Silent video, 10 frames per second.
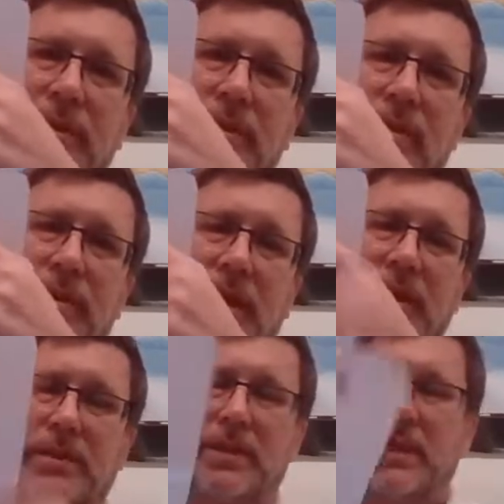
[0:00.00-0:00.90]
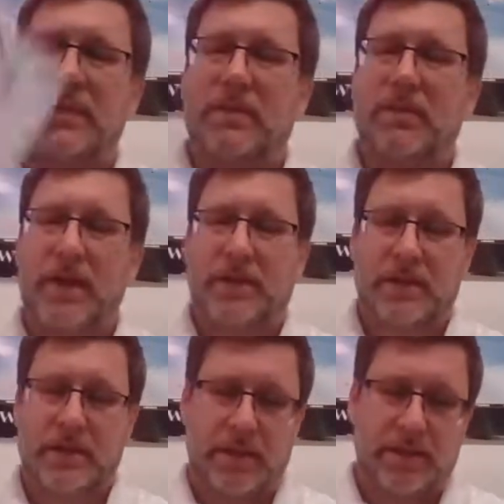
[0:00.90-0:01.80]
6. That is correct.
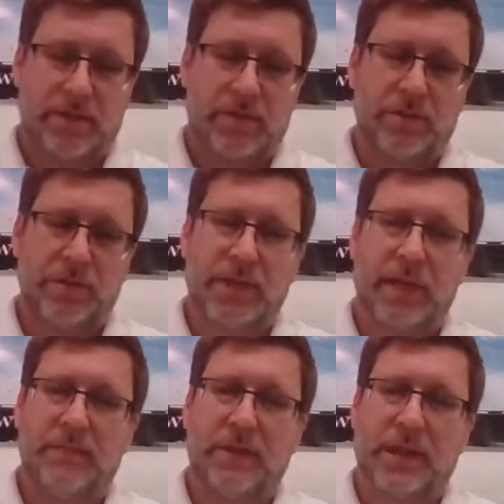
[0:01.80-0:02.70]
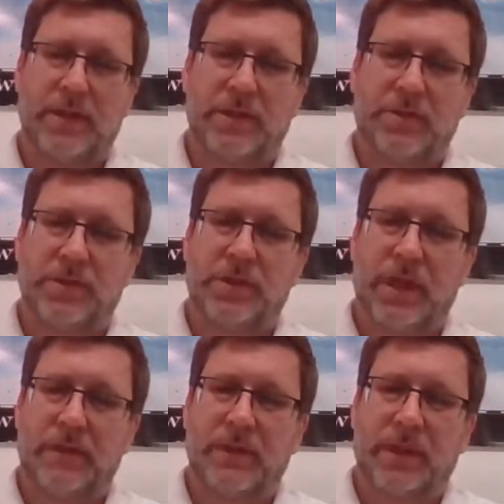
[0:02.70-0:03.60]
That is a true statement. That is a true
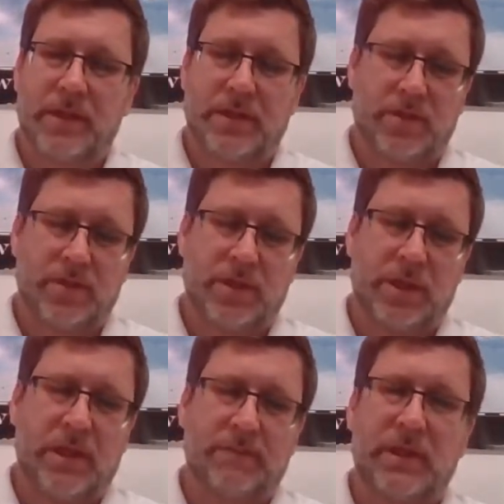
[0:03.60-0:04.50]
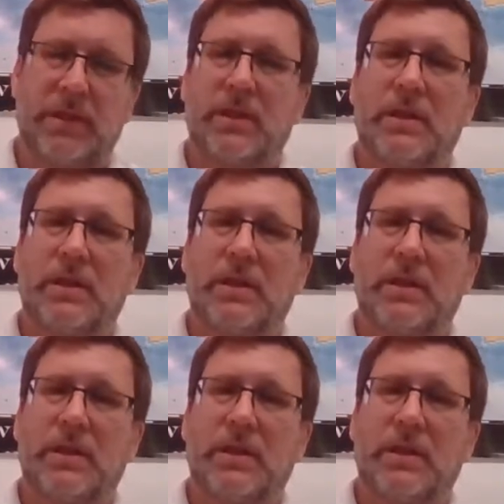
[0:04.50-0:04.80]
statement. That is a true statement.